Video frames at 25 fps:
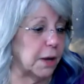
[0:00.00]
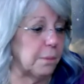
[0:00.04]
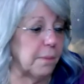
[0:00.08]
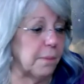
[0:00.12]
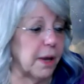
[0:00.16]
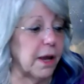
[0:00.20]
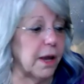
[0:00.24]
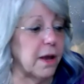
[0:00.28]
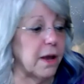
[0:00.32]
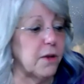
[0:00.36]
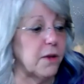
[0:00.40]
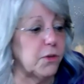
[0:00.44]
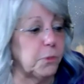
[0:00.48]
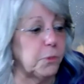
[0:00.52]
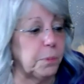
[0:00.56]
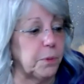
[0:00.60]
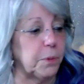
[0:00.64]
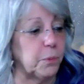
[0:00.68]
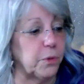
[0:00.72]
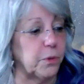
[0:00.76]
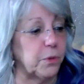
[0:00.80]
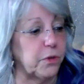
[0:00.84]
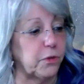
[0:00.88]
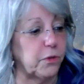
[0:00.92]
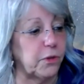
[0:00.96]
My husband
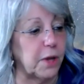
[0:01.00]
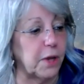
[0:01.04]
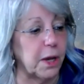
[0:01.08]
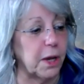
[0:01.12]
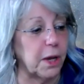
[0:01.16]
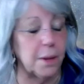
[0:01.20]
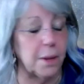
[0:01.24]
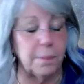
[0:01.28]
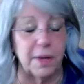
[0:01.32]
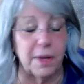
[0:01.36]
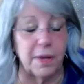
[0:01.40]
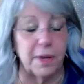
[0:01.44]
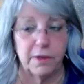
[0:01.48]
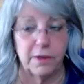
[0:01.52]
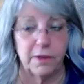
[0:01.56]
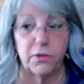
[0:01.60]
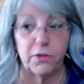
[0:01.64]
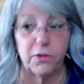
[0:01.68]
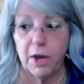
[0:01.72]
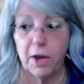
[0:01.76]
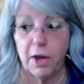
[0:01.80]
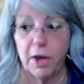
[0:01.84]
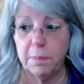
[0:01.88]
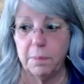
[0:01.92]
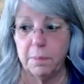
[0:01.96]
was, at the
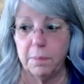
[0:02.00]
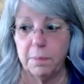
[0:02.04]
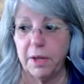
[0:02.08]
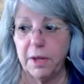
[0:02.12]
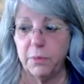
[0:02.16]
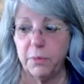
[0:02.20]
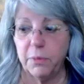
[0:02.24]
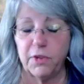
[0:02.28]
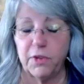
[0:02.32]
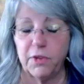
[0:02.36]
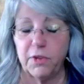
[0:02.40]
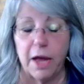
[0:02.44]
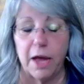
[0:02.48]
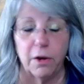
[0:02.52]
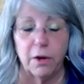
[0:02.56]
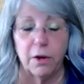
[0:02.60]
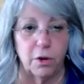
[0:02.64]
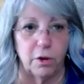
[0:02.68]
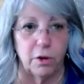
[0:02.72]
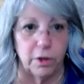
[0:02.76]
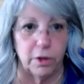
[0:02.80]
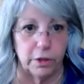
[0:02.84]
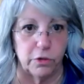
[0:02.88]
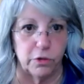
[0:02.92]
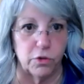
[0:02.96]
time, he was
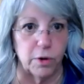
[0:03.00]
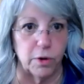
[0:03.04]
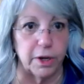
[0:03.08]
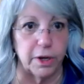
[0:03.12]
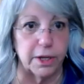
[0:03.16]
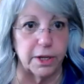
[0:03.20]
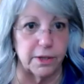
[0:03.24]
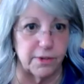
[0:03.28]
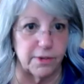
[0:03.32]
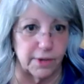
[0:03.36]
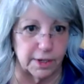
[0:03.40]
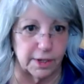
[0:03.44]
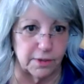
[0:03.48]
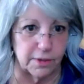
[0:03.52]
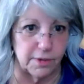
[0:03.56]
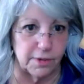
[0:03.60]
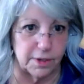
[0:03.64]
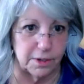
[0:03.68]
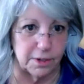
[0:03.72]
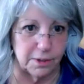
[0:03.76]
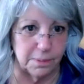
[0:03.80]
alcohol and drug addicted.